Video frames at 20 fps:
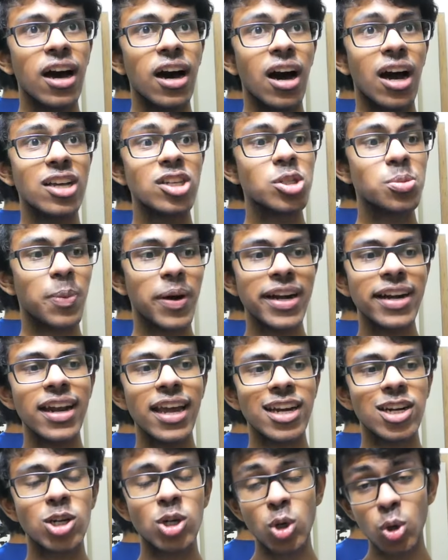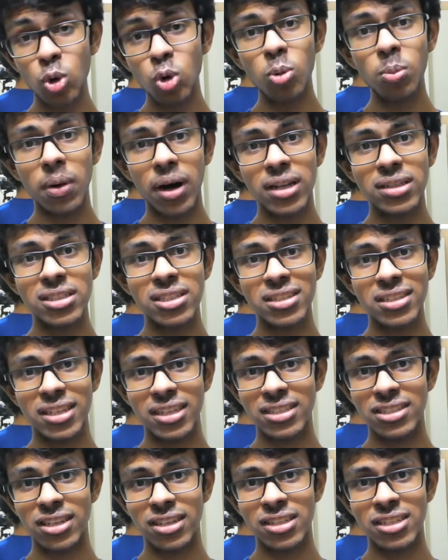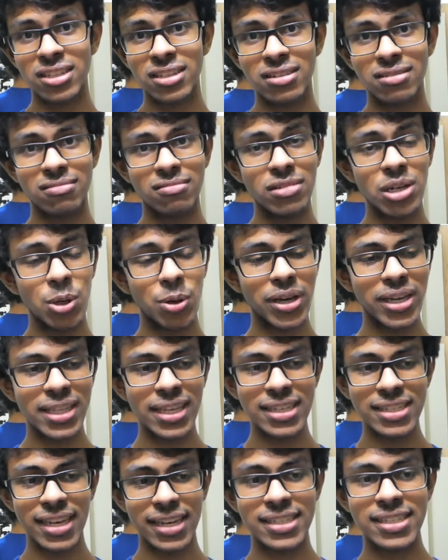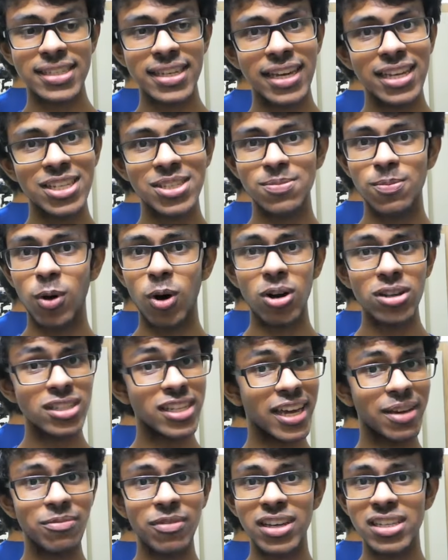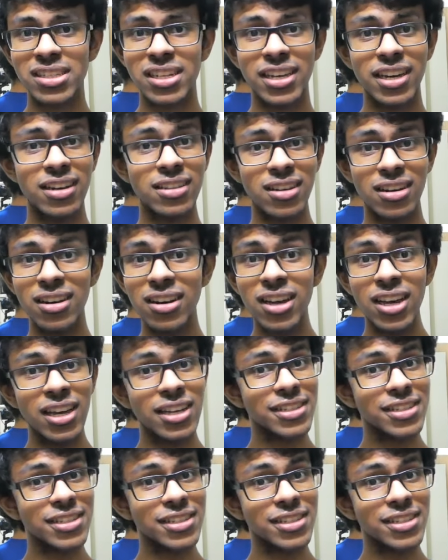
I spent like 2 months in just doing these essays. Bahut time waste kiya tha.